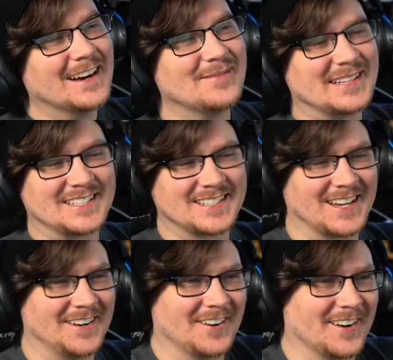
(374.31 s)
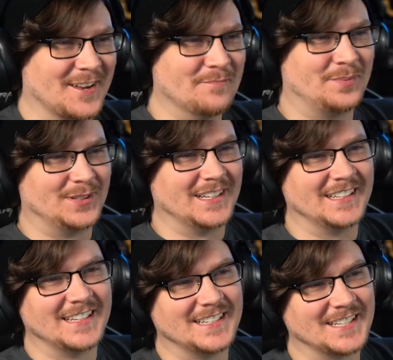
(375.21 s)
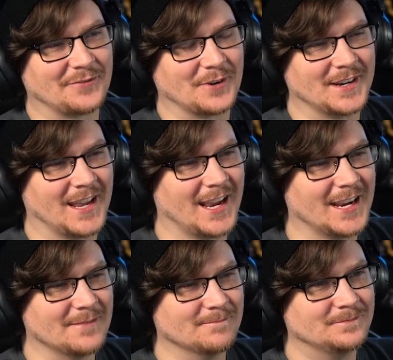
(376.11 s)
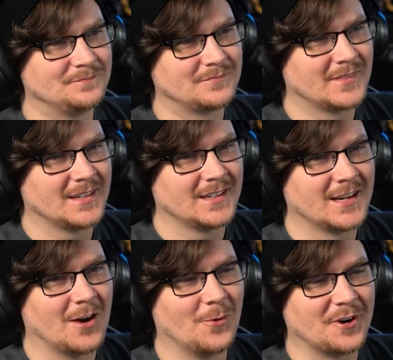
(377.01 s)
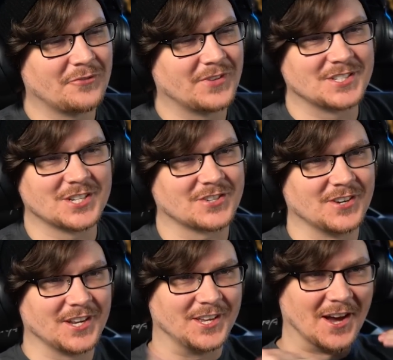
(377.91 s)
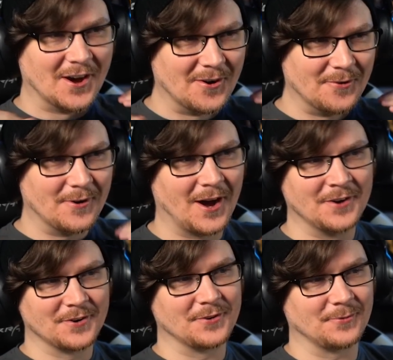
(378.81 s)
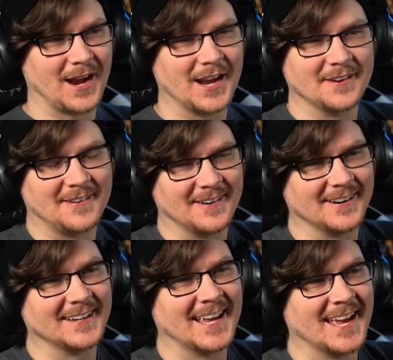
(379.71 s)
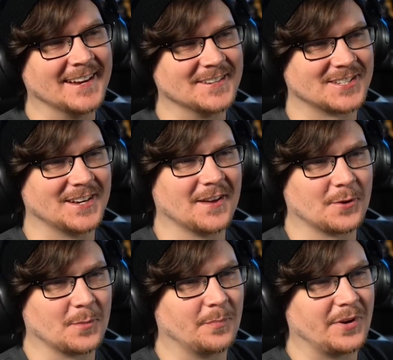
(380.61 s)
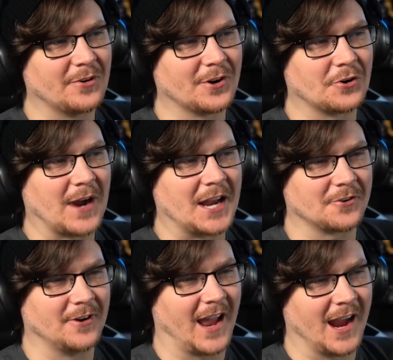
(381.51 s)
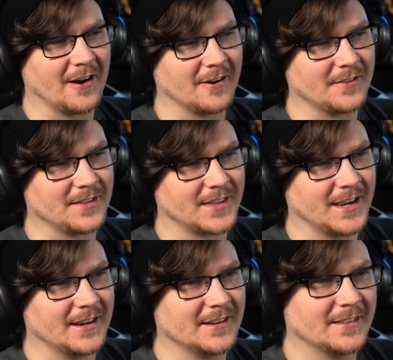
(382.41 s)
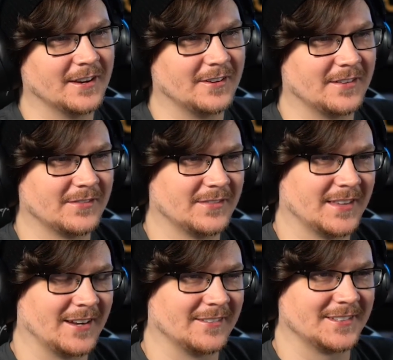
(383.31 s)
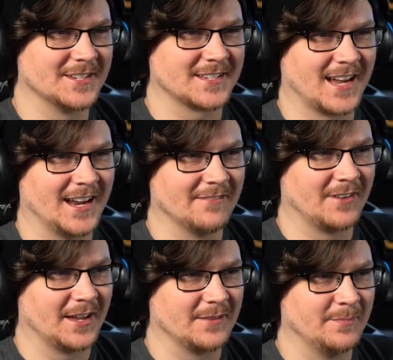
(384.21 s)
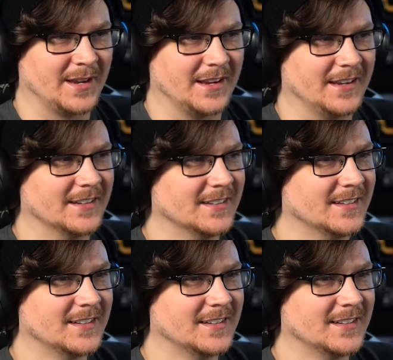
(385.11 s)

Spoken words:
But just under a completely different name. I wonder if it's just going to go under the radar again, just another bureaucratical error that that'll just kind of like be